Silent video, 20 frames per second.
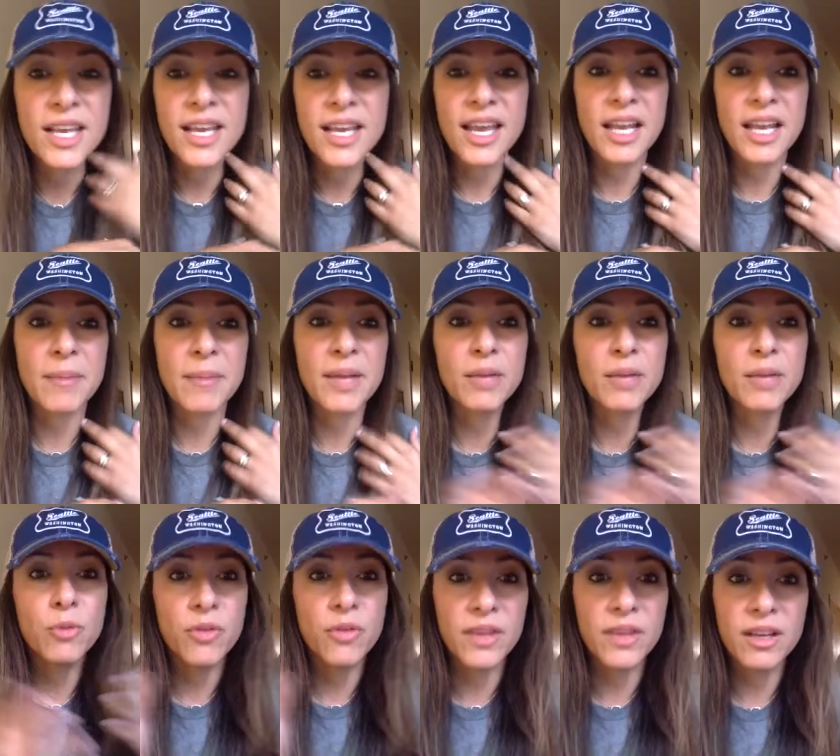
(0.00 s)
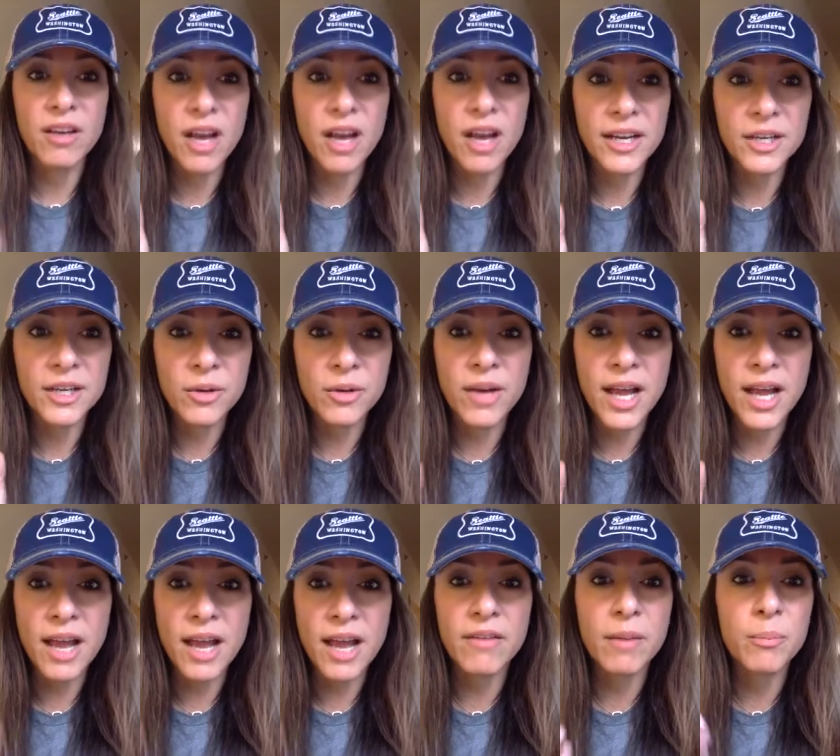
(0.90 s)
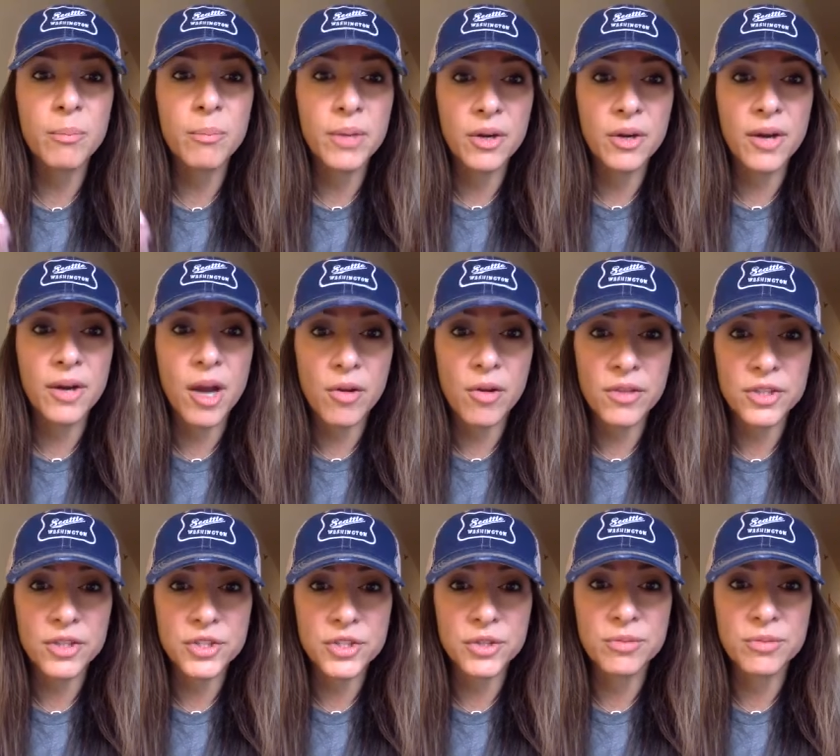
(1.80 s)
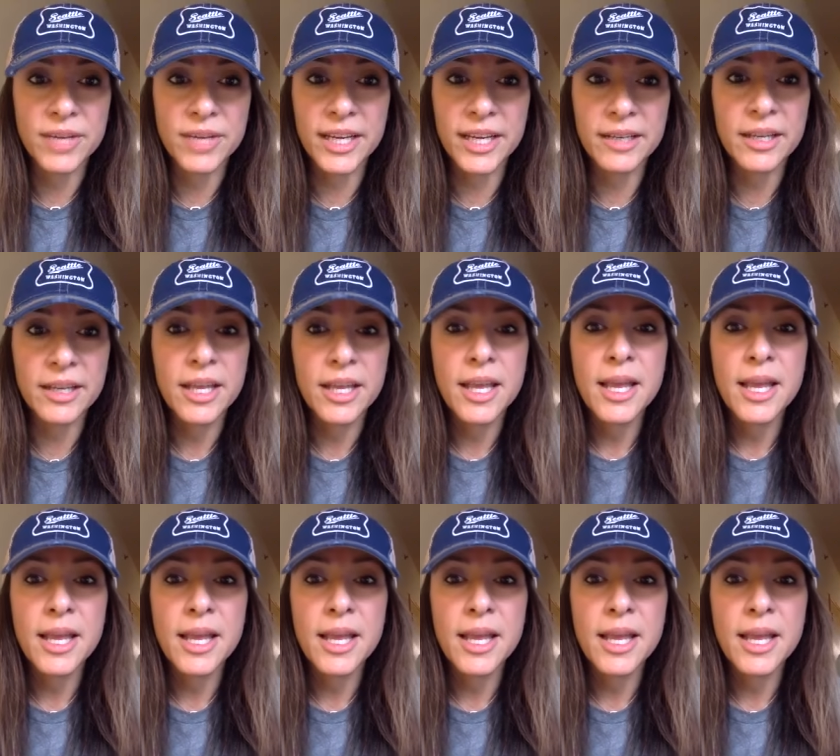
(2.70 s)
And I'm like, well, thank God I don't have a bigger health issue, right?